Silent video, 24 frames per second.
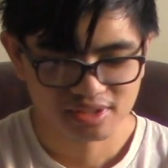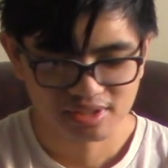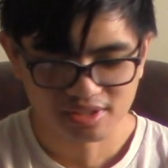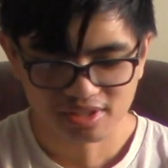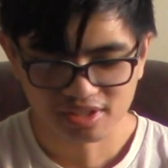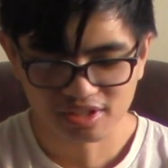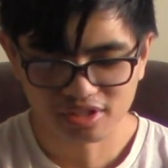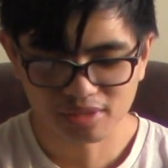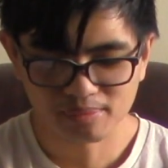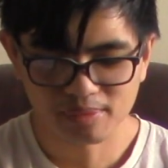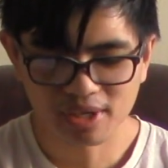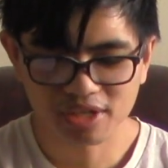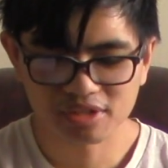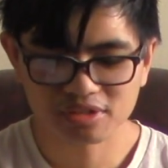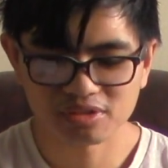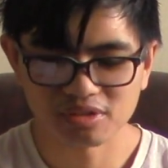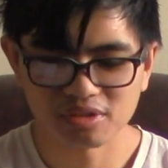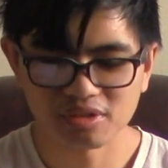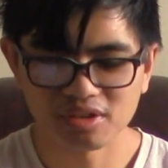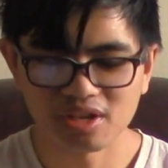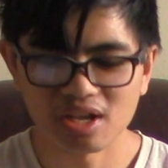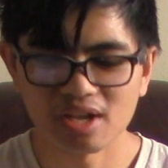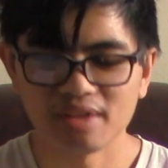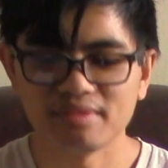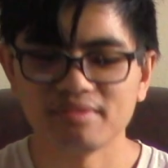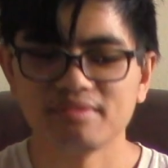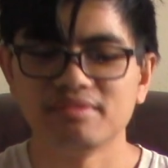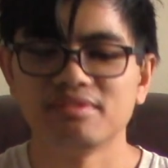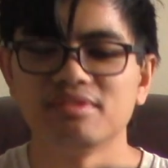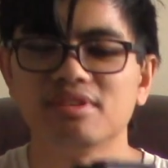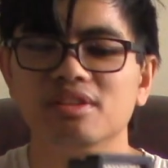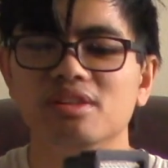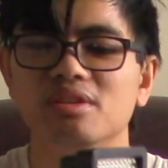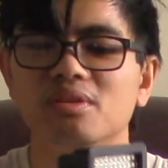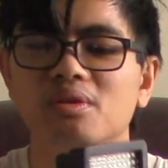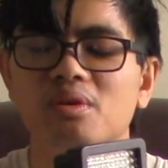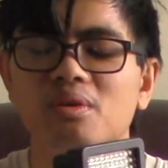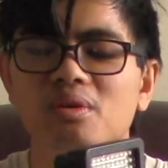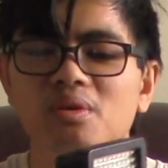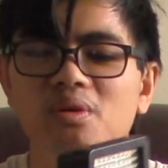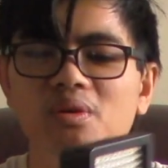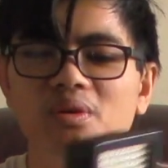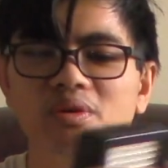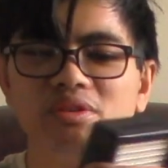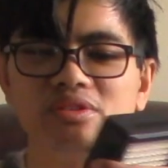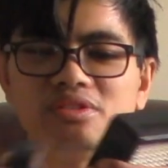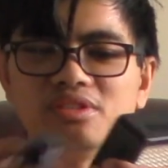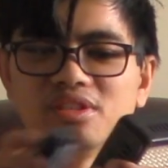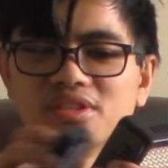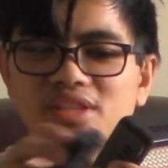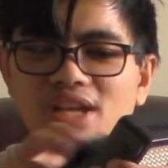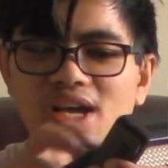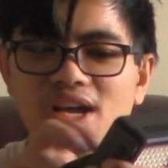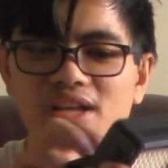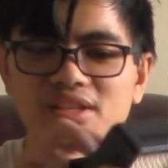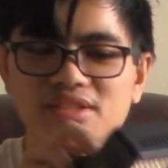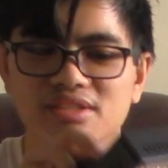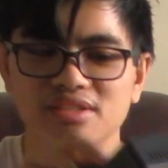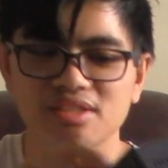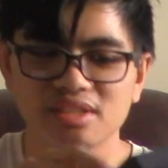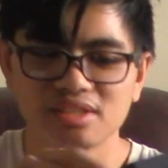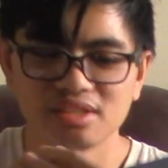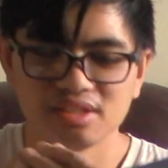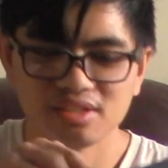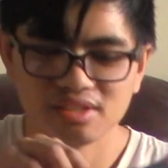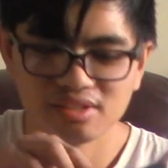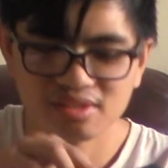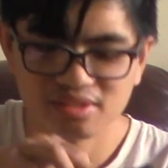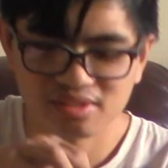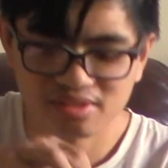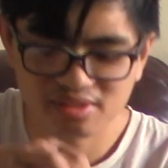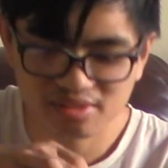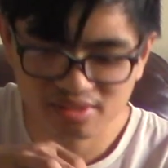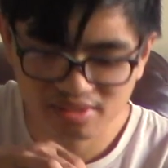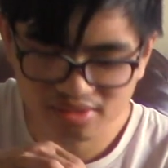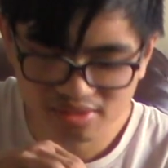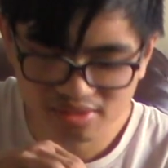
and then you make sure you have the little holes attached in here.